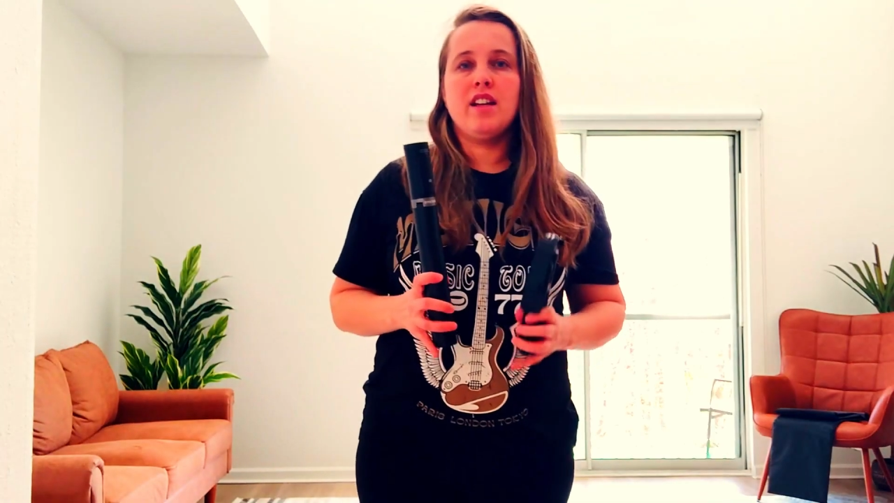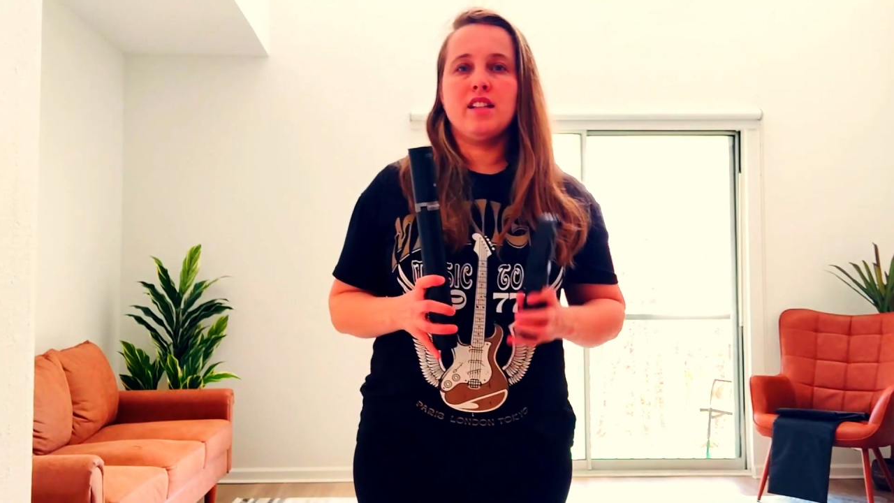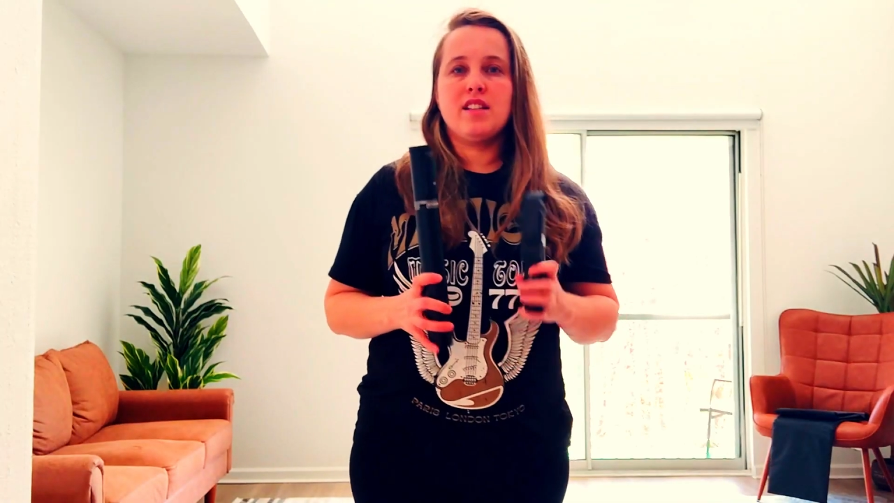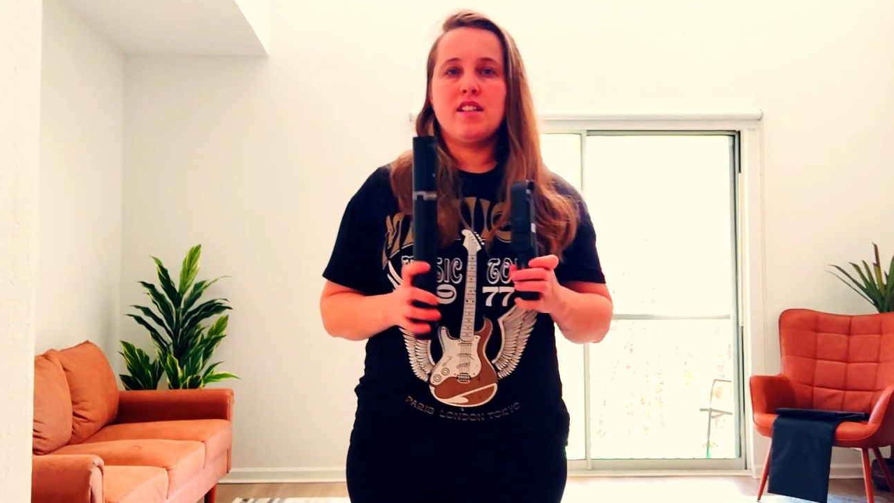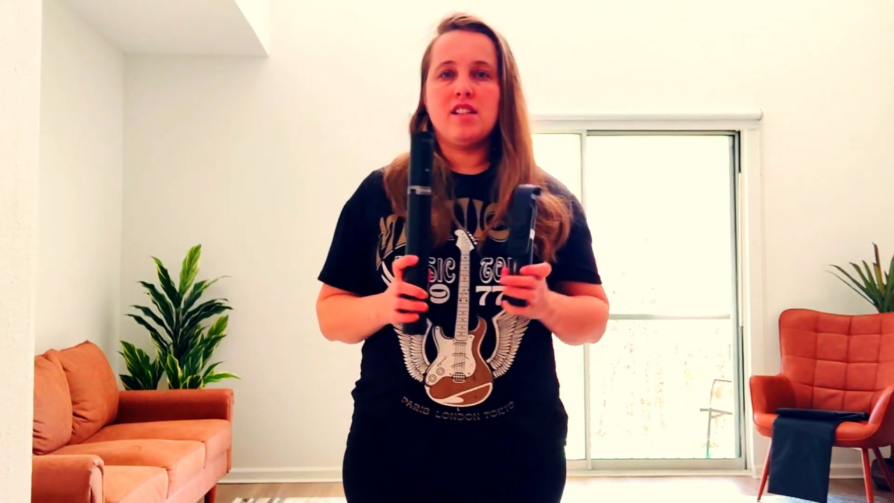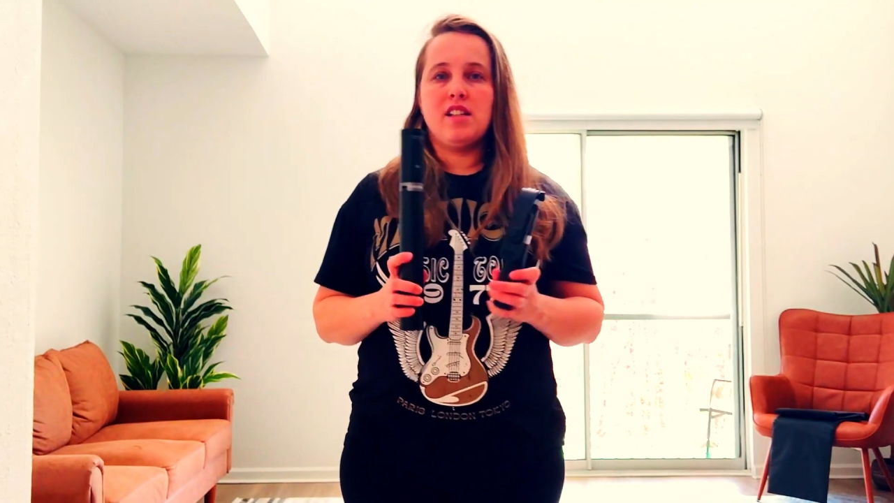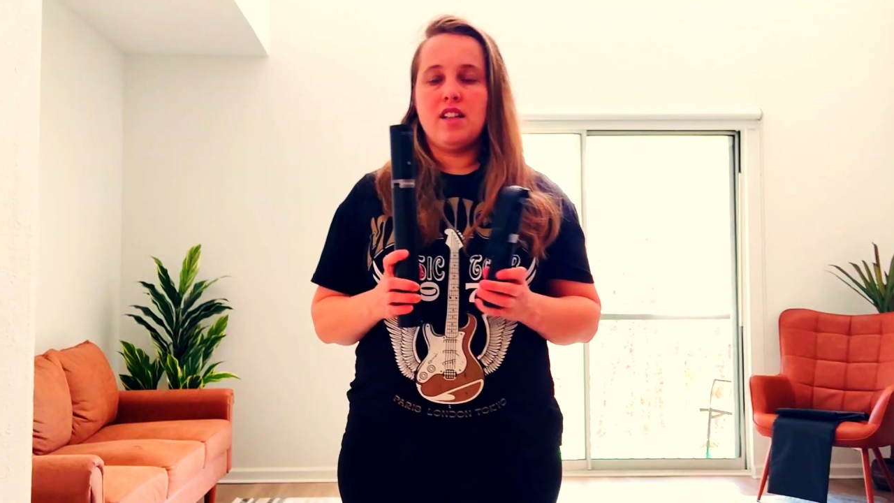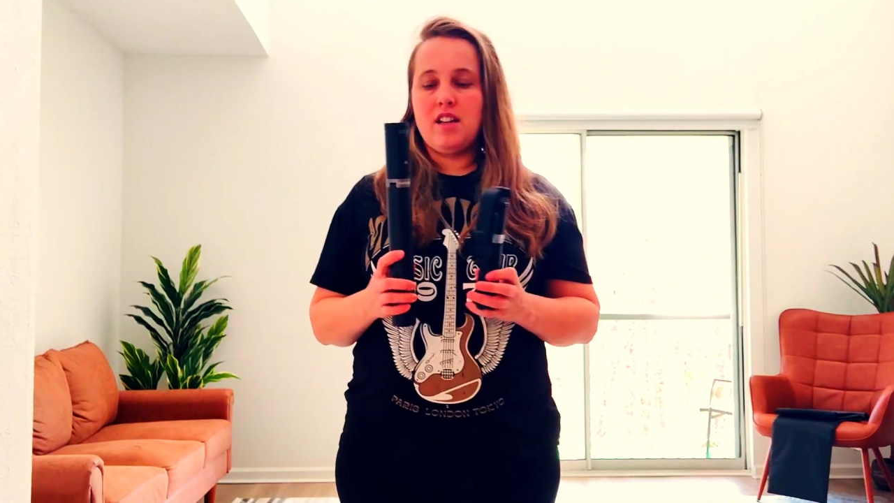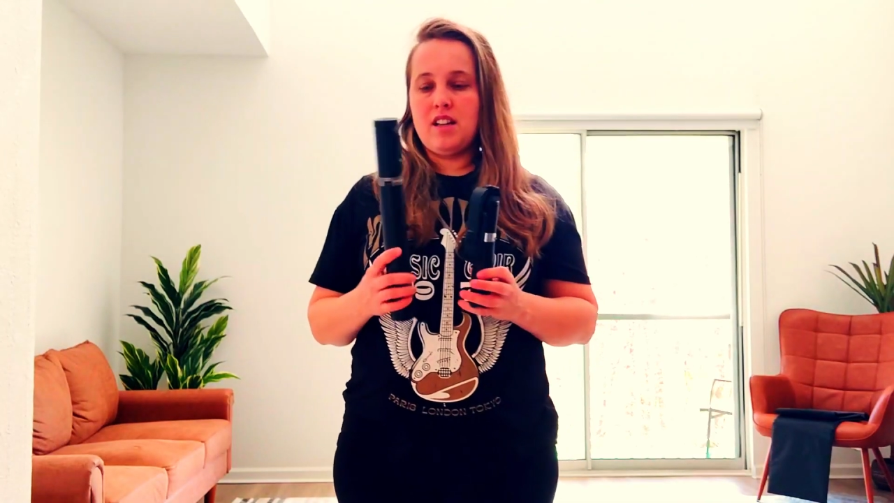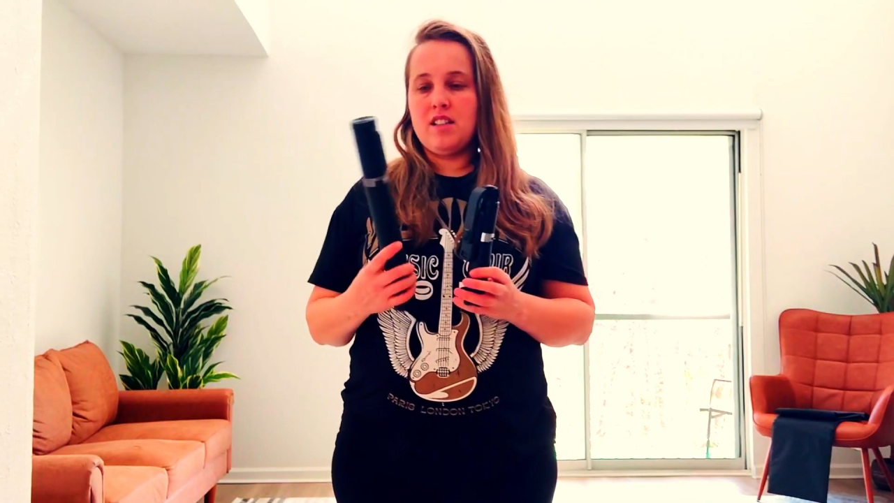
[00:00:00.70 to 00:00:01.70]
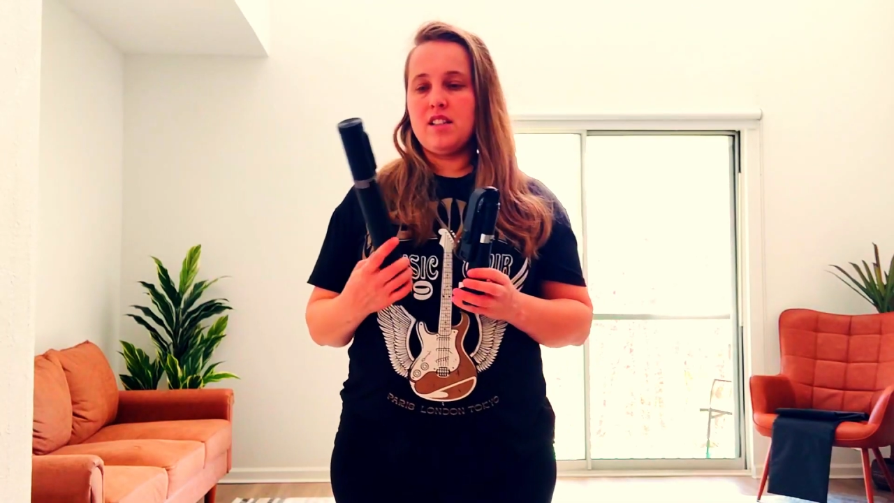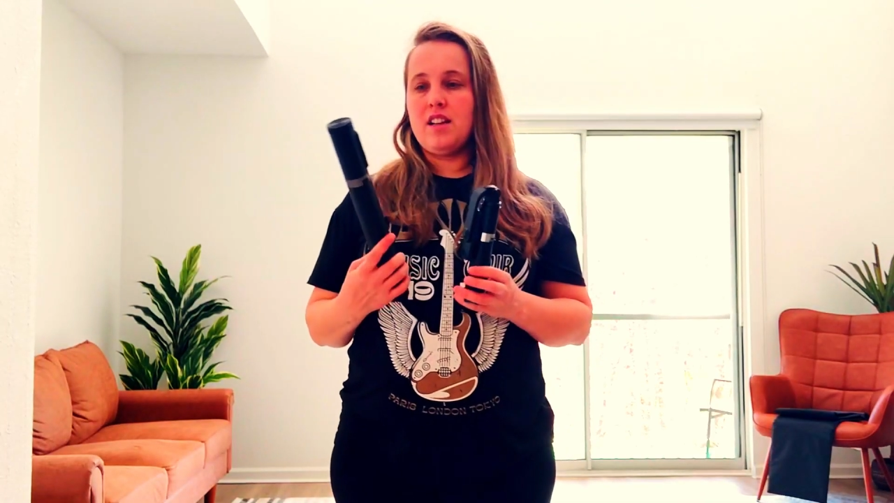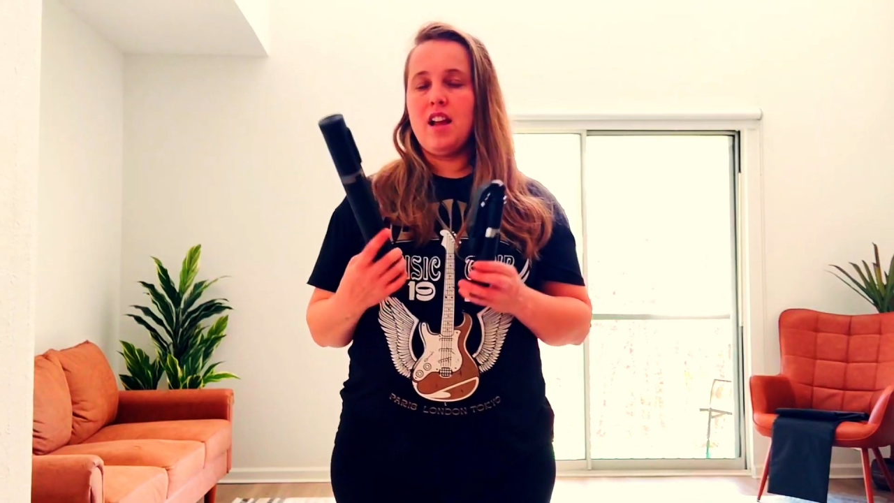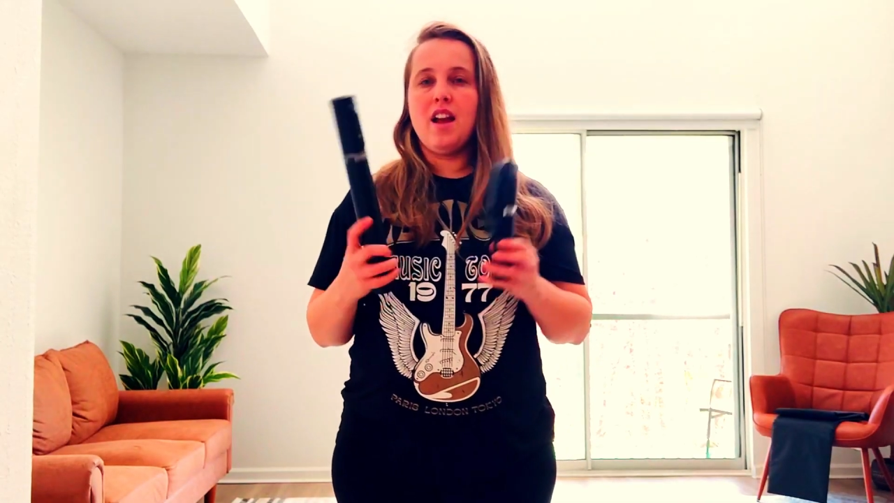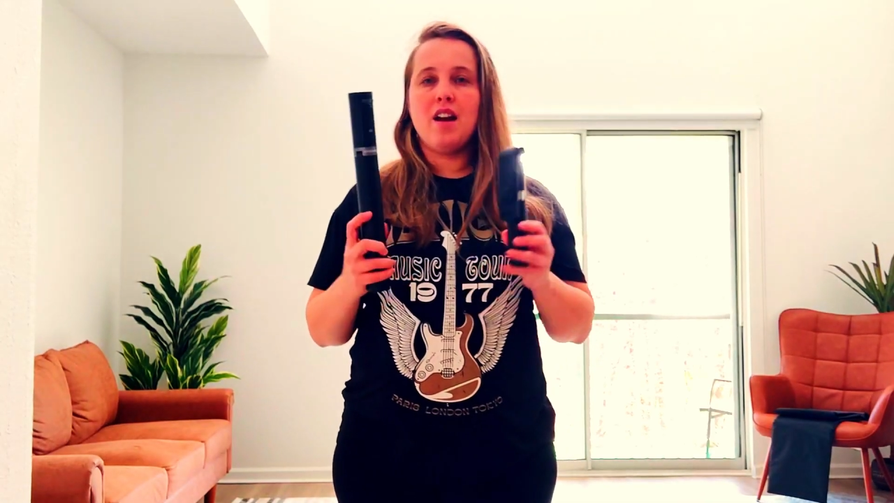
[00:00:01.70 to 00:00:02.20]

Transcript: it's Zina, and today